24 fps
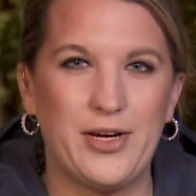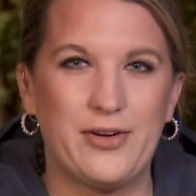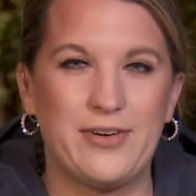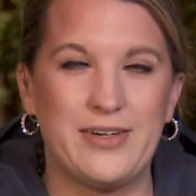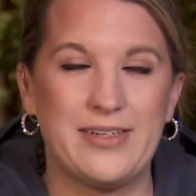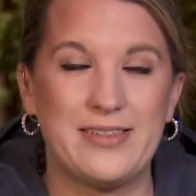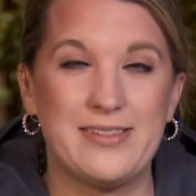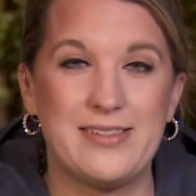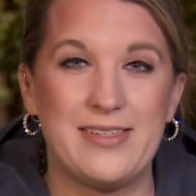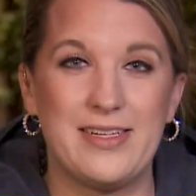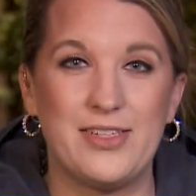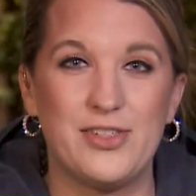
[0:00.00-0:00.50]

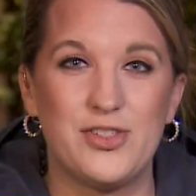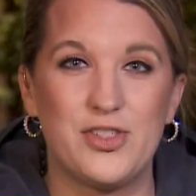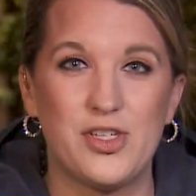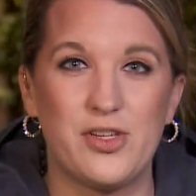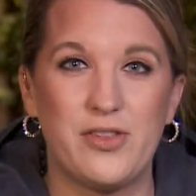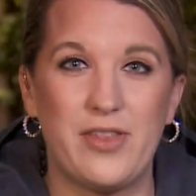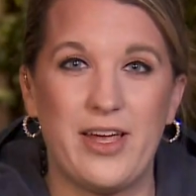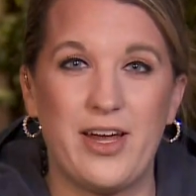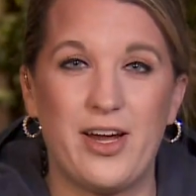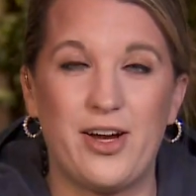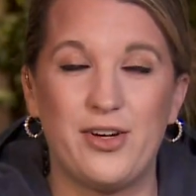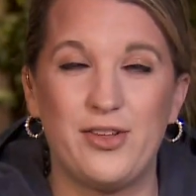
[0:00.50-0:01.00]
Kristen. So
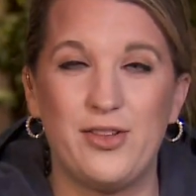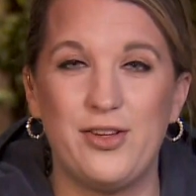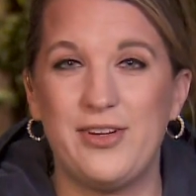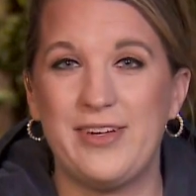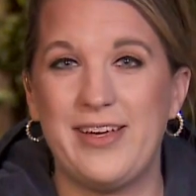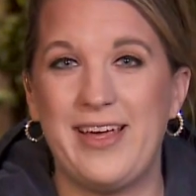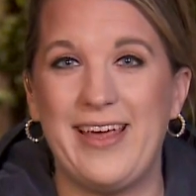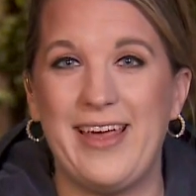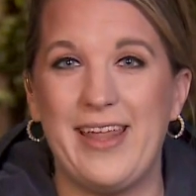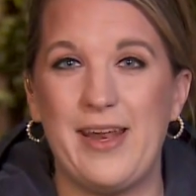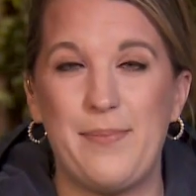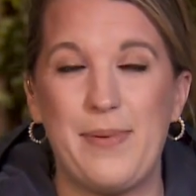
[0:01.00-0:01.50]
they are
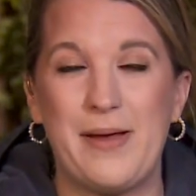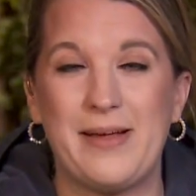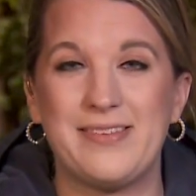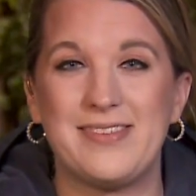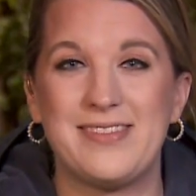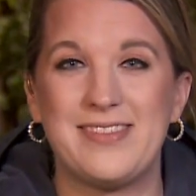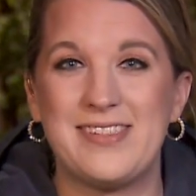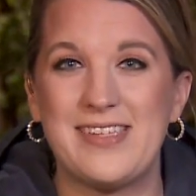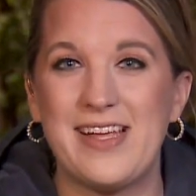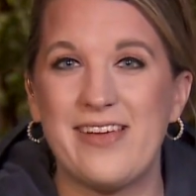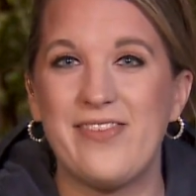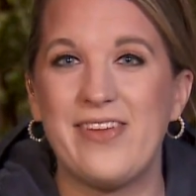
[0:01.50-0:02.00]
looking at about
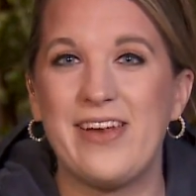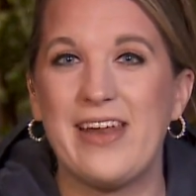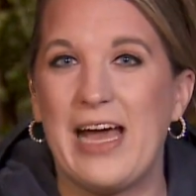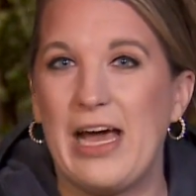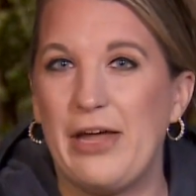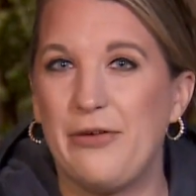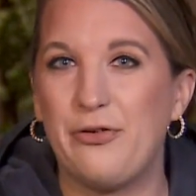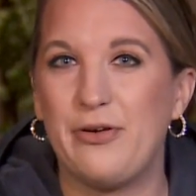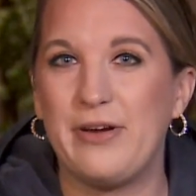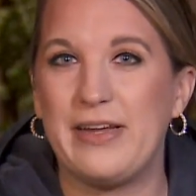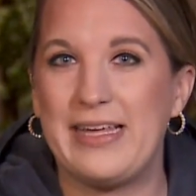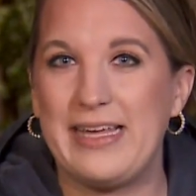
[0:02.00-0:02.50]

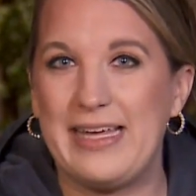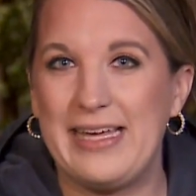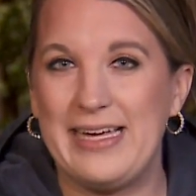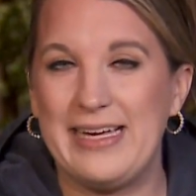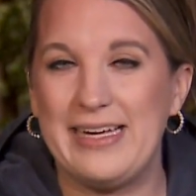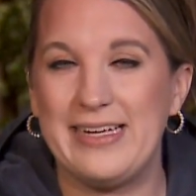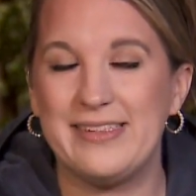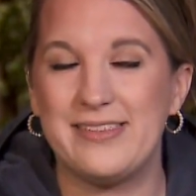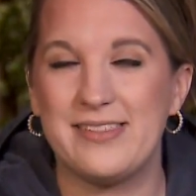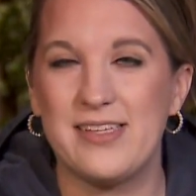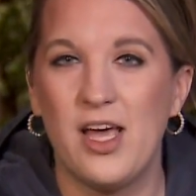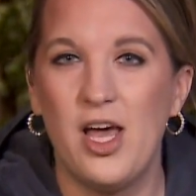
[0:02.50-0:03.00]
700
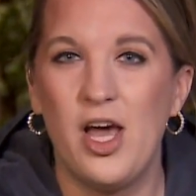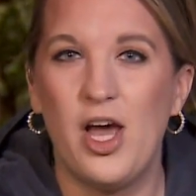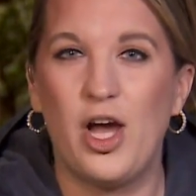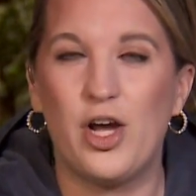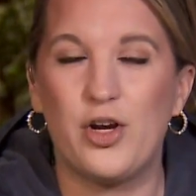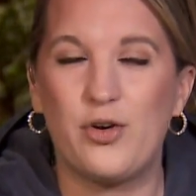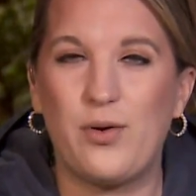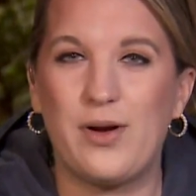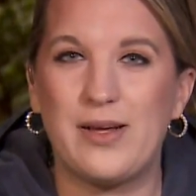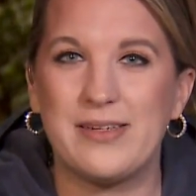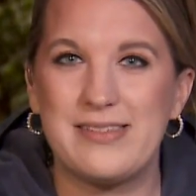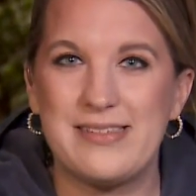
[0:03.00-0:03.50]
kids
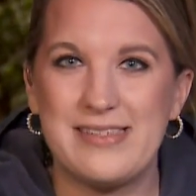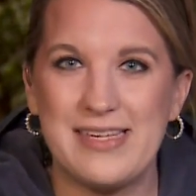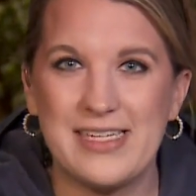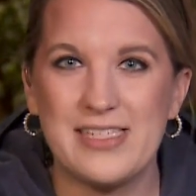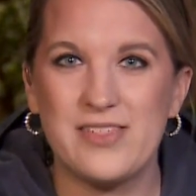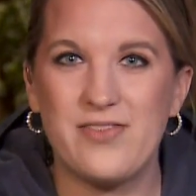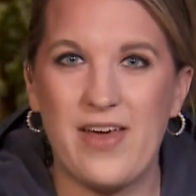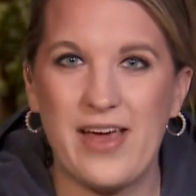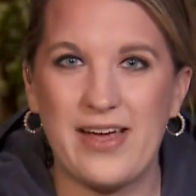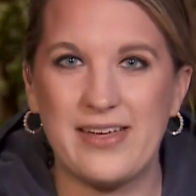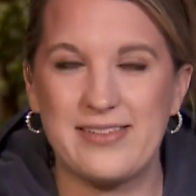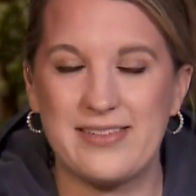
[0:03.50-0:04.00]
across six
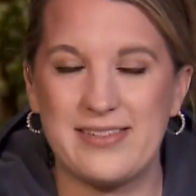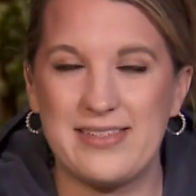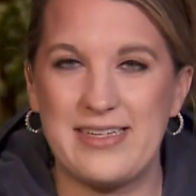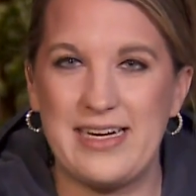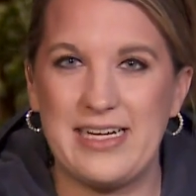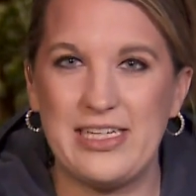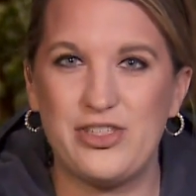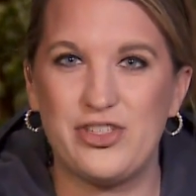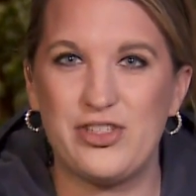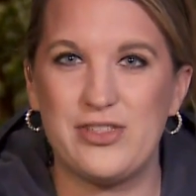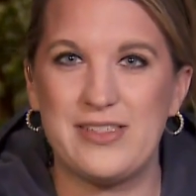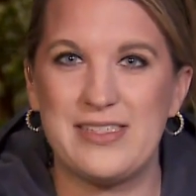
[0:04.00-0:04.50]

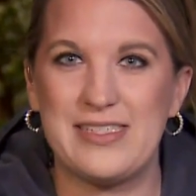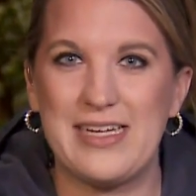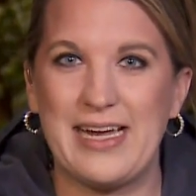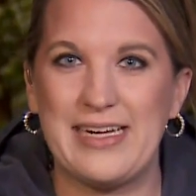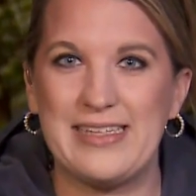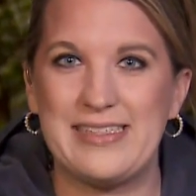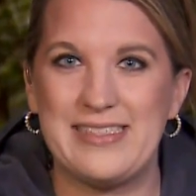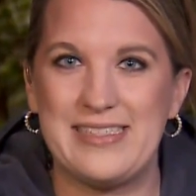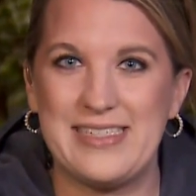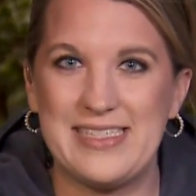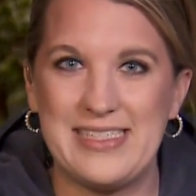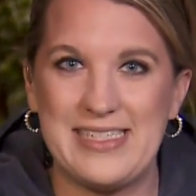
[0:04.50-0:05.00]
vaccination
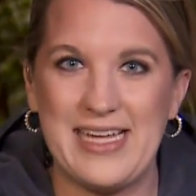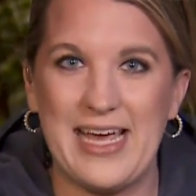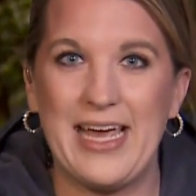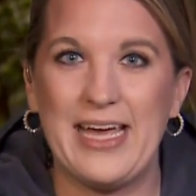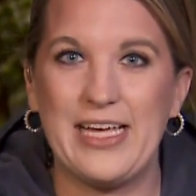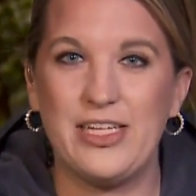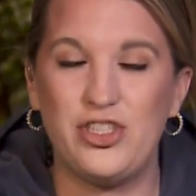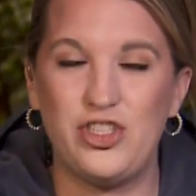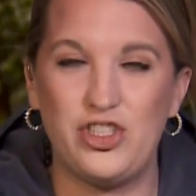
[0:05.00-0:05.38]
sites today,